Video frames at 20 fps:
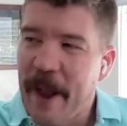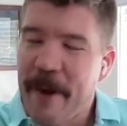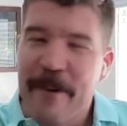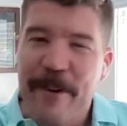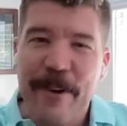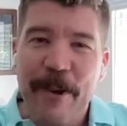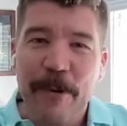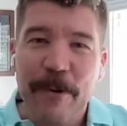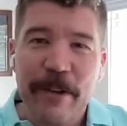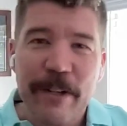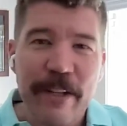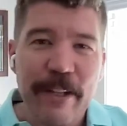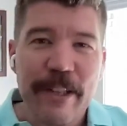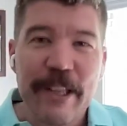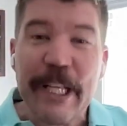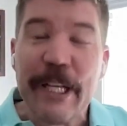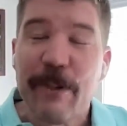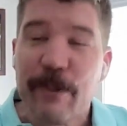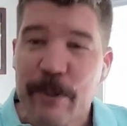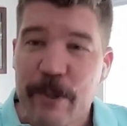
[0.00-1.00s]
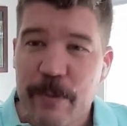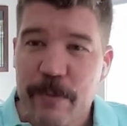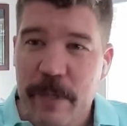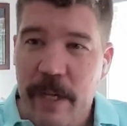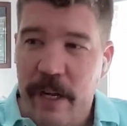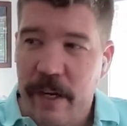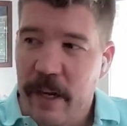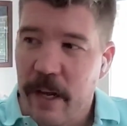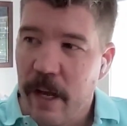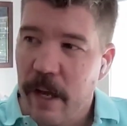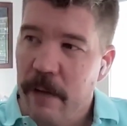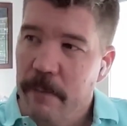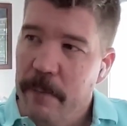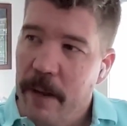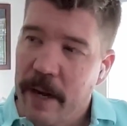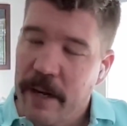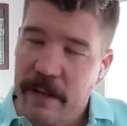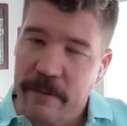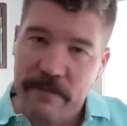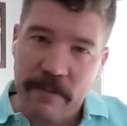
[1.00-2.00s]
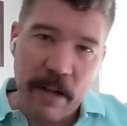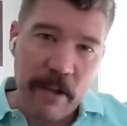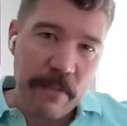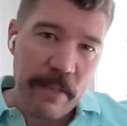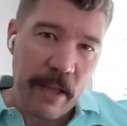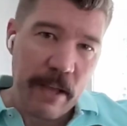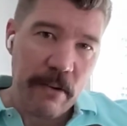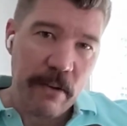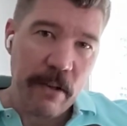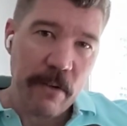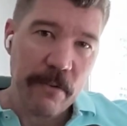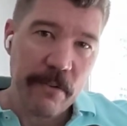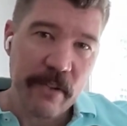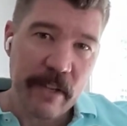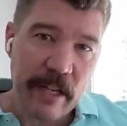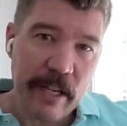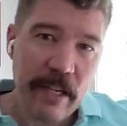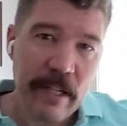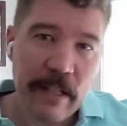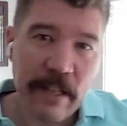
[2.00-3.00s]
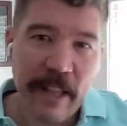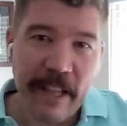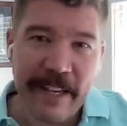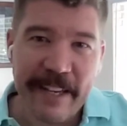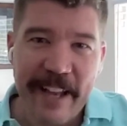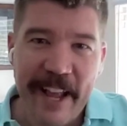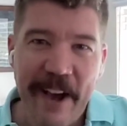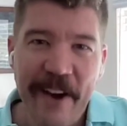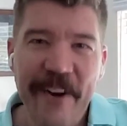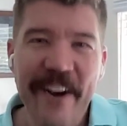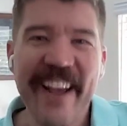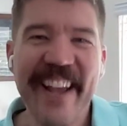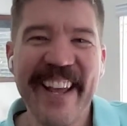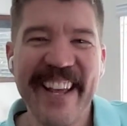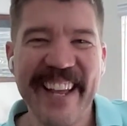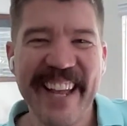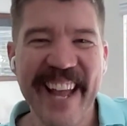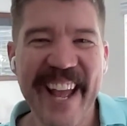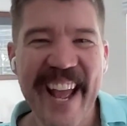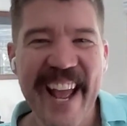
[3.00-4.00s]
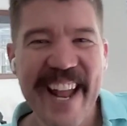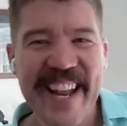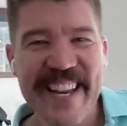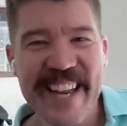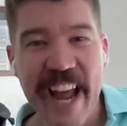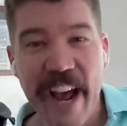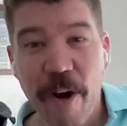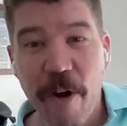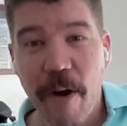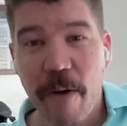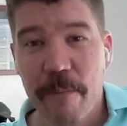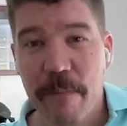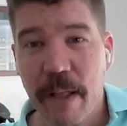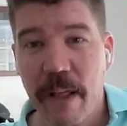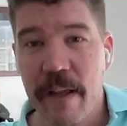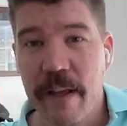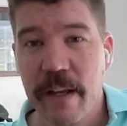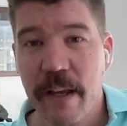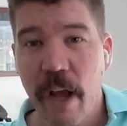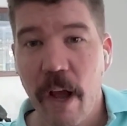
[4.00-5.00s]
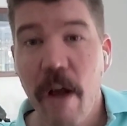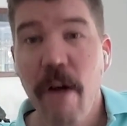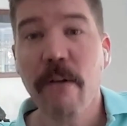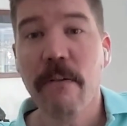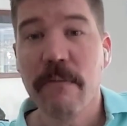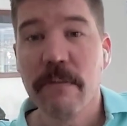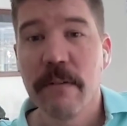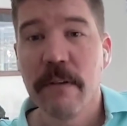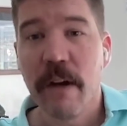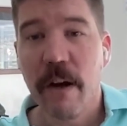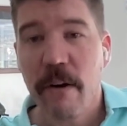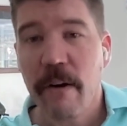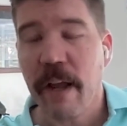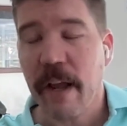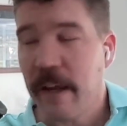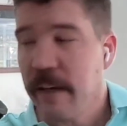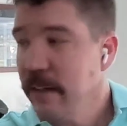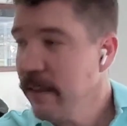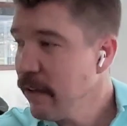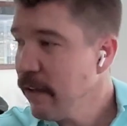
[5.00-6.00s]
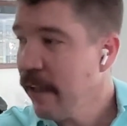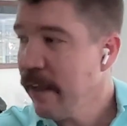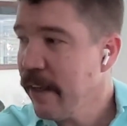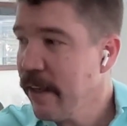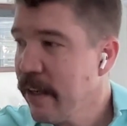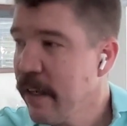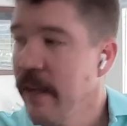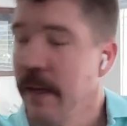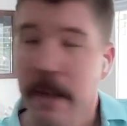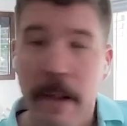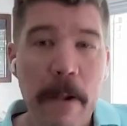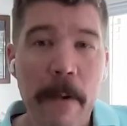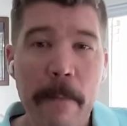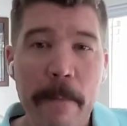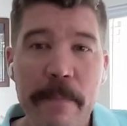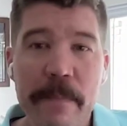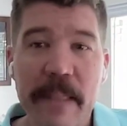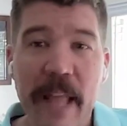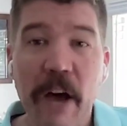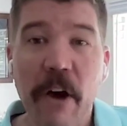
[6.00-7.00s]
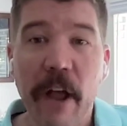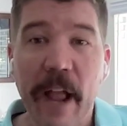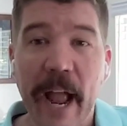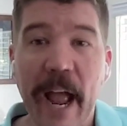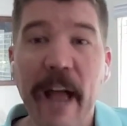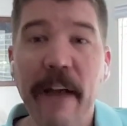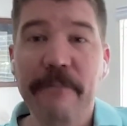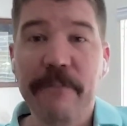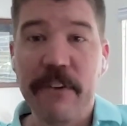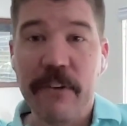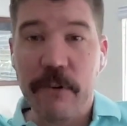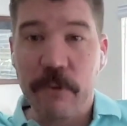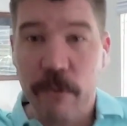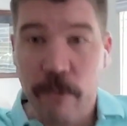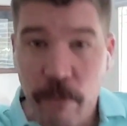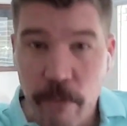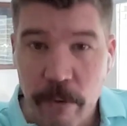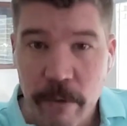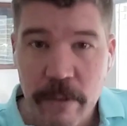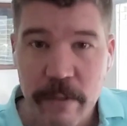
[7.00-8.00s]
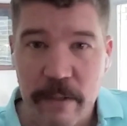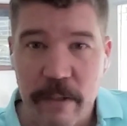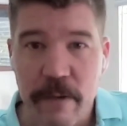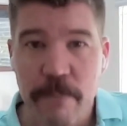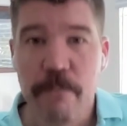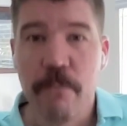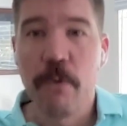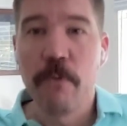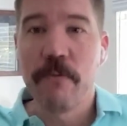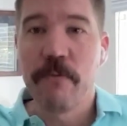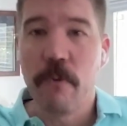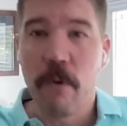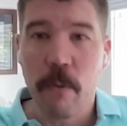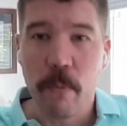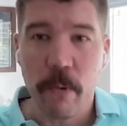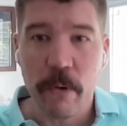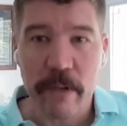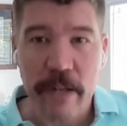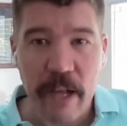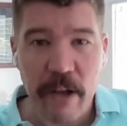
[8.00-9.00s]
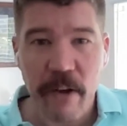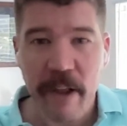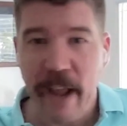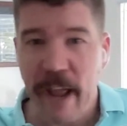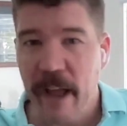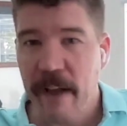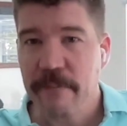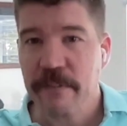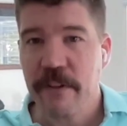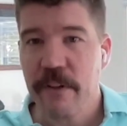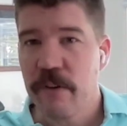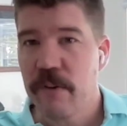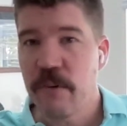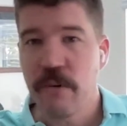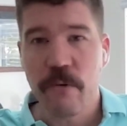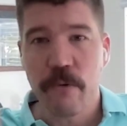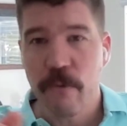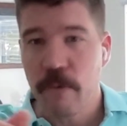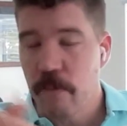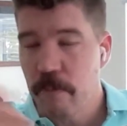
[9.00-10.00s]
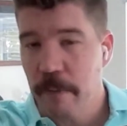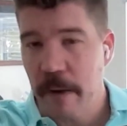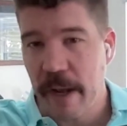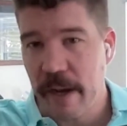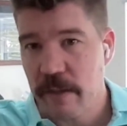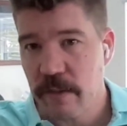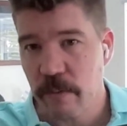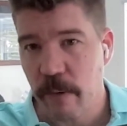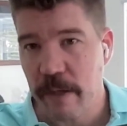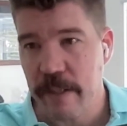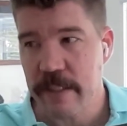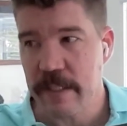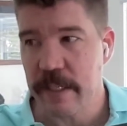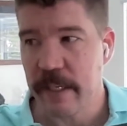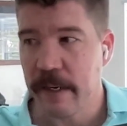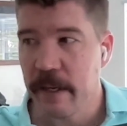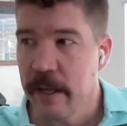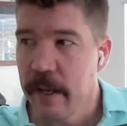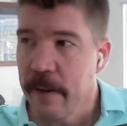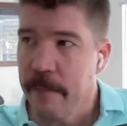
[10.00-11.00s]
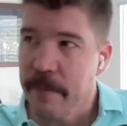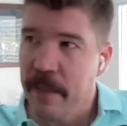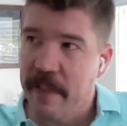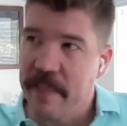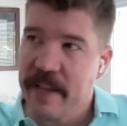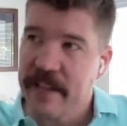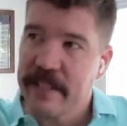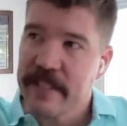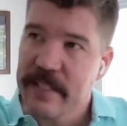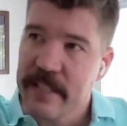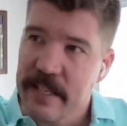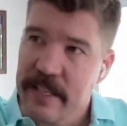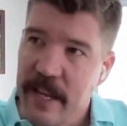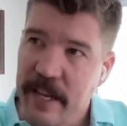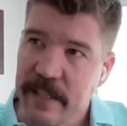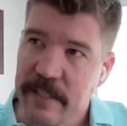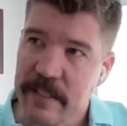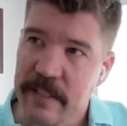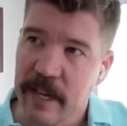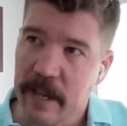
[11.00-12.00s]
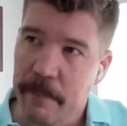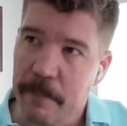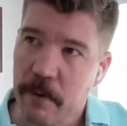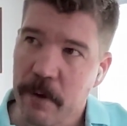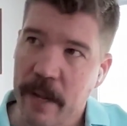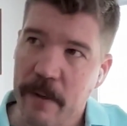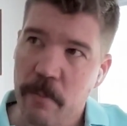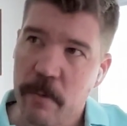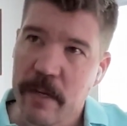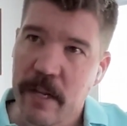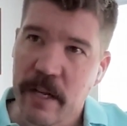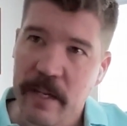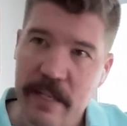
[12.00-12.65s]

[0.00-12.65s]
Go to legalzoom.com and I follow the LLC. Like now I'm like, "Oh, okay." Like now I have to. move forward. Now I have to do XYZ. And then it's the next step. Okay, well, now I